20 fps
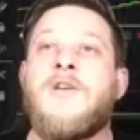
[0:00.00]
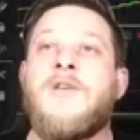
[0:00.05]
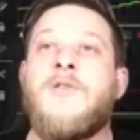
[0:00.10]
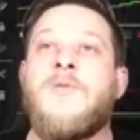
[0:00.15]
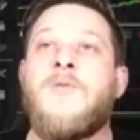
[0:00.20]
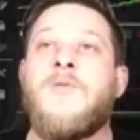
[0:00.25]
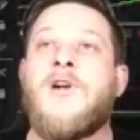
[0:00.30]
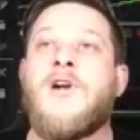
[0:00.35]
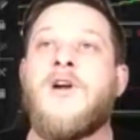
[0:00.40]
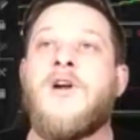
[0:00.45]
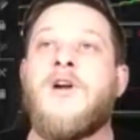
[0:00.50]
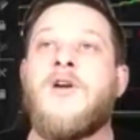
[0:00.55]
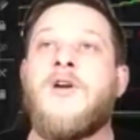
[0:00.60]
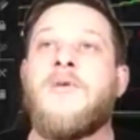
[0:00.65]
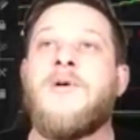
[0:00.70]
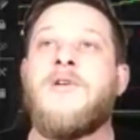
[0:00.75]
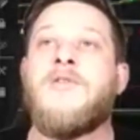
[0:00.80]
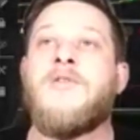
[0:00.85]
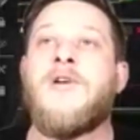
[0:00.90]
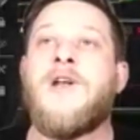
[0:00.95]
where are
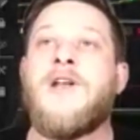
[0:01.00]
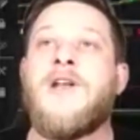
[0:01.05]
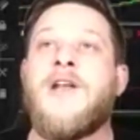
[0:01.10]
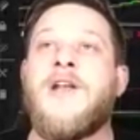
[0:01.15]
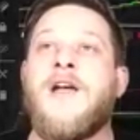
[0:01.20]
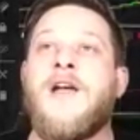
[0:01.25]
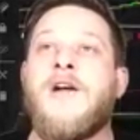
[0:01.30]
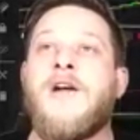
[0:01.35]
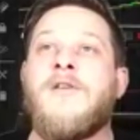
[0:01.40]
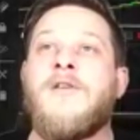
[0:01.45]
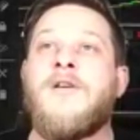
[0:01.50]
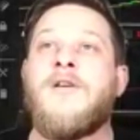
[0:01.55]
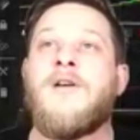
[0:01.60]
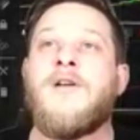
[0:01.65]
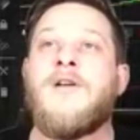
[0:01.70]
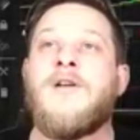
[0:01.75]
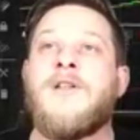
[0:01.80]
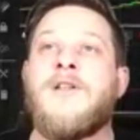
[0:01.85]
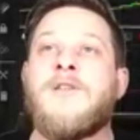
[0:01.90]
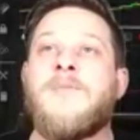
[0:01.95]
we right now?
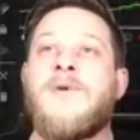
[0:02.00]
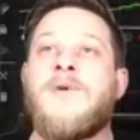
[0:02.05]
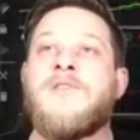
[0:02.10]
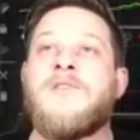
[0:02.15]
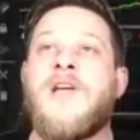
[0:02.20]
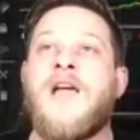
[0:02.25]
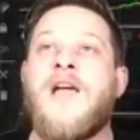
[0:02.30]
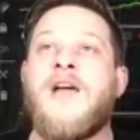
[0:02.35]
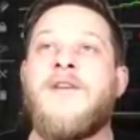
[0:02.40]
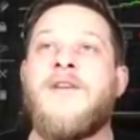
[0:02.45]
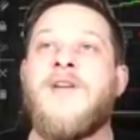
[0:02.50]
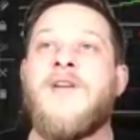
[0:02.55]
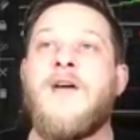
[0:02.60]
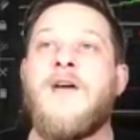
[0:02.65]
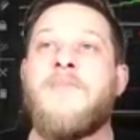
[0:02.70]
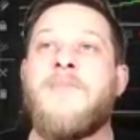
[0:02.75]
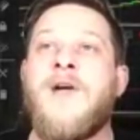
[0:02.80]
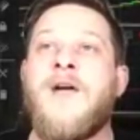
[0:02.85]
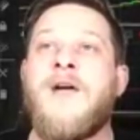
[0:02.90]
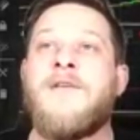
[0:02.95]
It's about to have
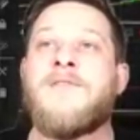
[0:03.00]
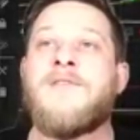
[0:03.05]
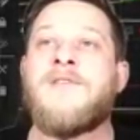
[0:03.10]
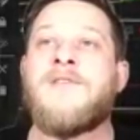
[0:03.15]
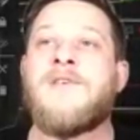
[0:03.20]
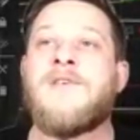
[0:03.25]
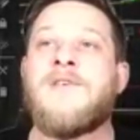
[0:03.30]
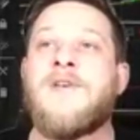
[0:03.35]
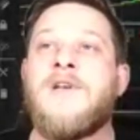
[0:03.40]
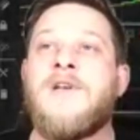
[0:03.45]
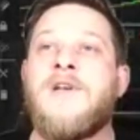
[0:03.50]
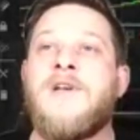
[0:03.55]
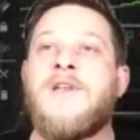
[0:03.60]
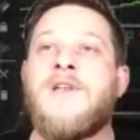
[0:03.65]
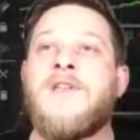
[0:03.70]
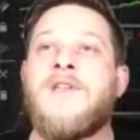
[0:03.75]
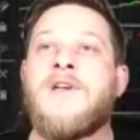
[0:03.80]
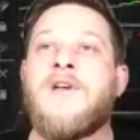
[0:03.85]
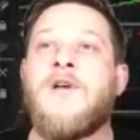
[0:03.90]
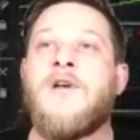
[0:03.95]
that bounce
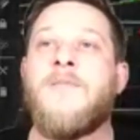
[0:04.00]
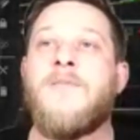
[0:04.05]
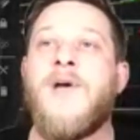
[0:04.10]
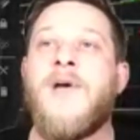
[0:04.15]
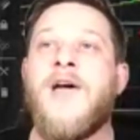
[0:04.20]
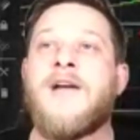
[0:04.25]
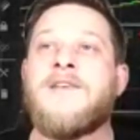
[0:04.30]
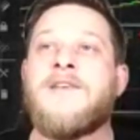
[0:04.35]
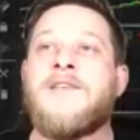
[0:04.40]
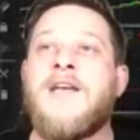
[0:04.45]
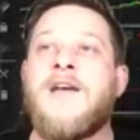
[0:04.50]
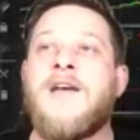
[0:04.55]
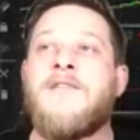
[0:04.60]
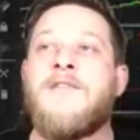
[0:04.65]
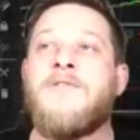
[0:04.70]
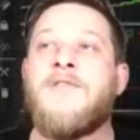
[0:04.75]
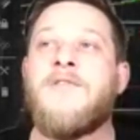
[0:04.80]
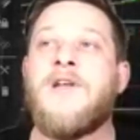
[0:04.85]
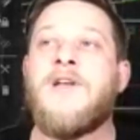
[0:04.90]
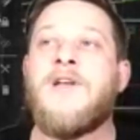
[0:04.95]
and then come back
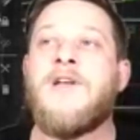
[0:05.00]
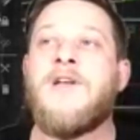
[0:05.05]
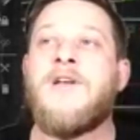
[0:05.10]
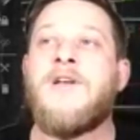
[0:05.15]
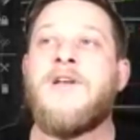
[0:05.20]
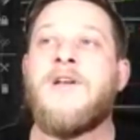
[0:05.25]
down, right?